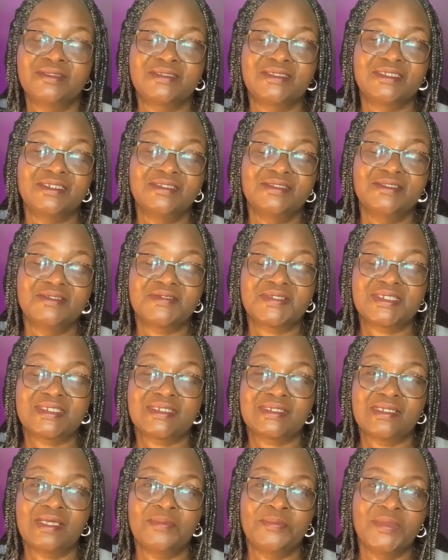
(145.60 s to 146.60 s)
change
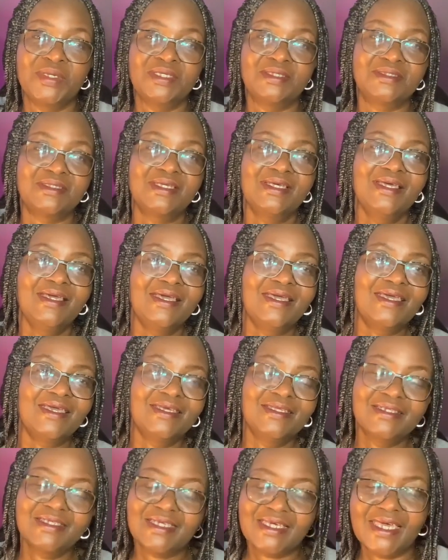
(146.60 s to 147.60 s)
summit
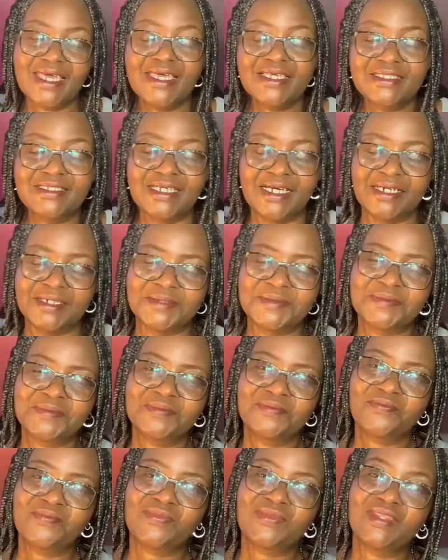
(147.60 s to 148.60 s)
in Kenya,
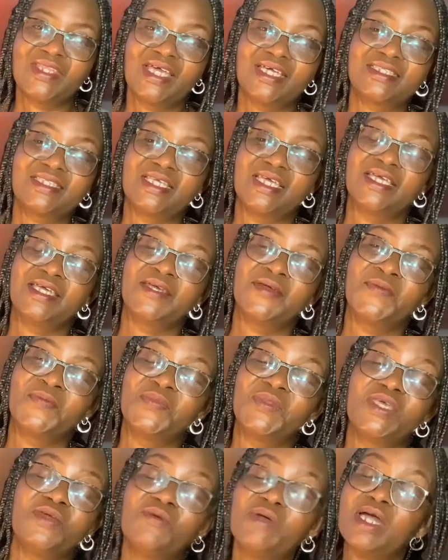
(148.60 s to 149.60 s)
that
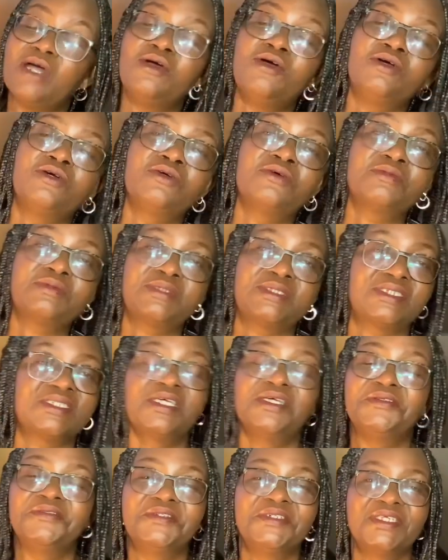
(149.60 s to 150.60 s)
they were all
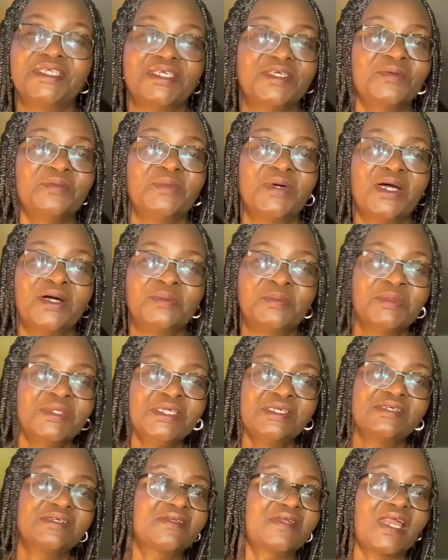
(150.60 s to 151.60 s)
cheering him up,
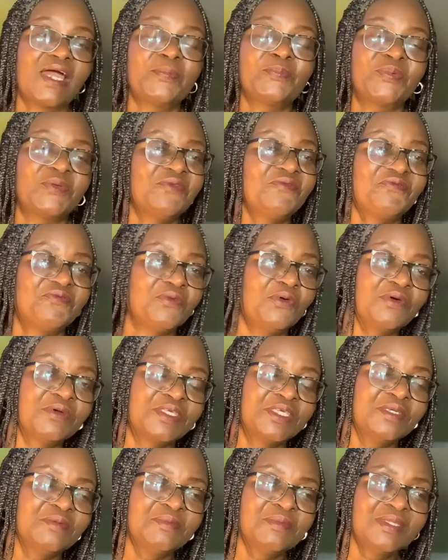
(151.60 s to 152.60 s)
clapping for
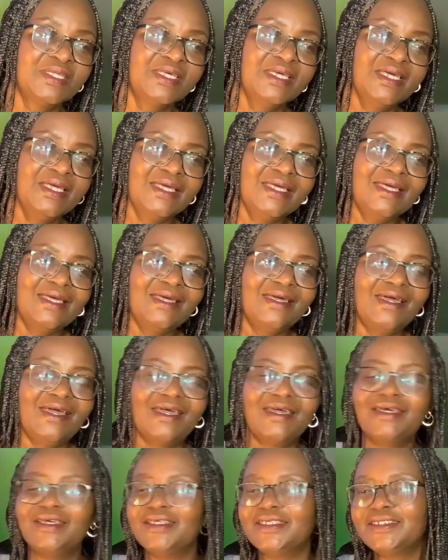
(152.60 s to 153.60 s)
him.
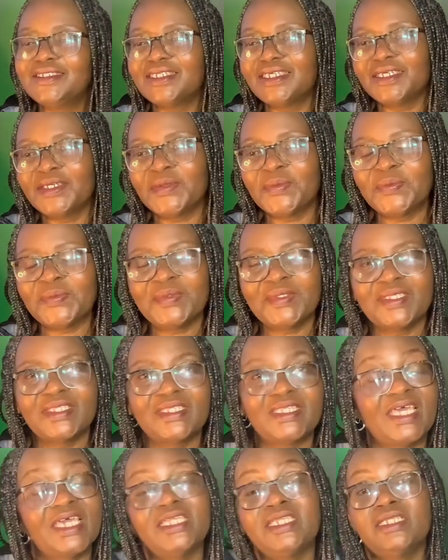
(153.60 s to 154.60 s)
And
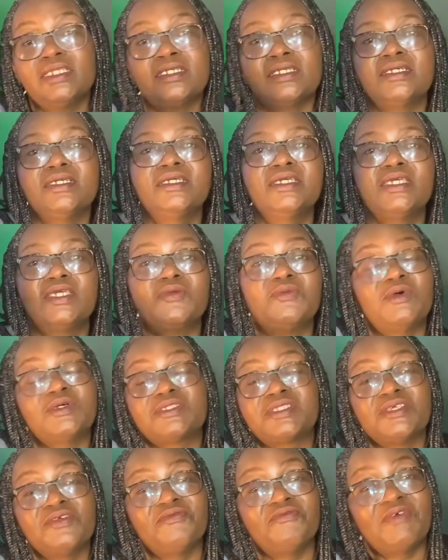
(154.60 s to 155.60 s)
then he
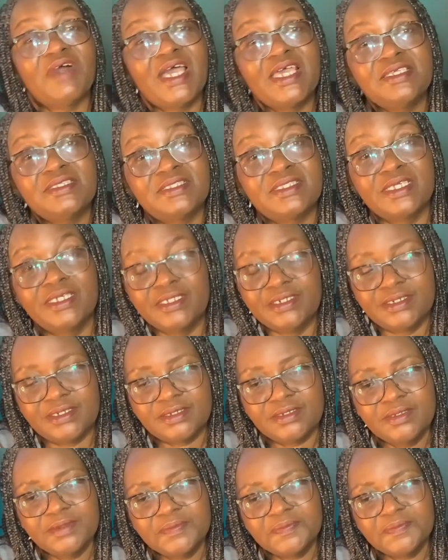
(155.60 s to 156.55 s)
was invited